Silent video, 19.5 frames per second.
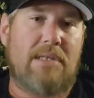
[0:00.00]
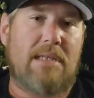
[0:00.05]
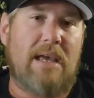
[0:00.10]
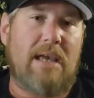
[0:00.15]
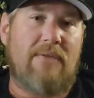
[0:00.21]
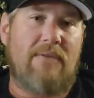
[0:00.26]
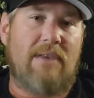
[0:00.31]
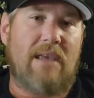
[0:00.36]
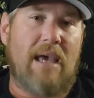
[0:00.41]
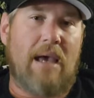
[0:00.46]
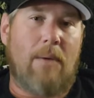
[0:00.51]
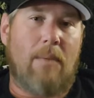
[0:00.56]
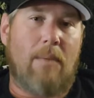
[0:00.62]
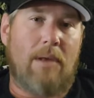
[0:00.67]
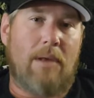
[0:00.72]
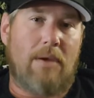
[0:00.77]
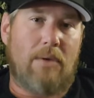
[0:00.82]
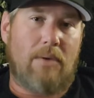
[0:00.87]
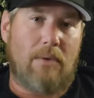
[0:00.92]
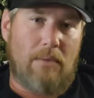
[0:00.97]
a safety on
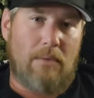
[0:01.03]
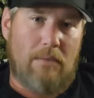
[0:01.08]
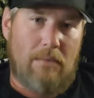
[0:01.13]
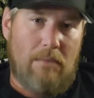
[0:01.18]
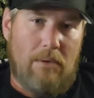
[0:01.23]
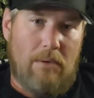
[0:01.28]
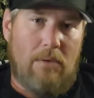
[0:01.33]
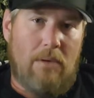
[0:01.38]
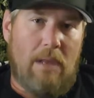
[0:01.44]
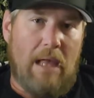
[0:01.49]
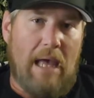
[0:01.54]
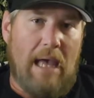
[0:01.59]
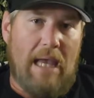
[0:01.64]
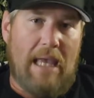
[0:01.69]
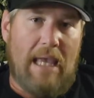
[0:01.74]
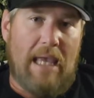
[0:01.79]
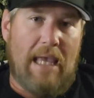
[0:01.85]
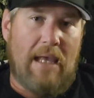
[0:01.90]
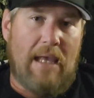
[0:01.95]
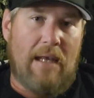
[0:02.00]
when you
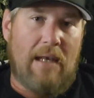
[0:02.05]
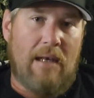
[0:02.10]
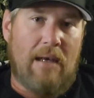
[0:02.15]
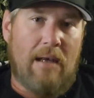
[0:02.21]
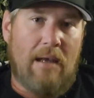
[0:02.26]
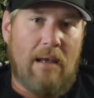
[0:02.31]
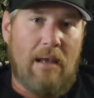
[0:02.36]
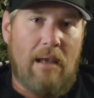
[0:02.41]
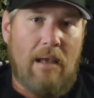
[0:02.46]
lock in.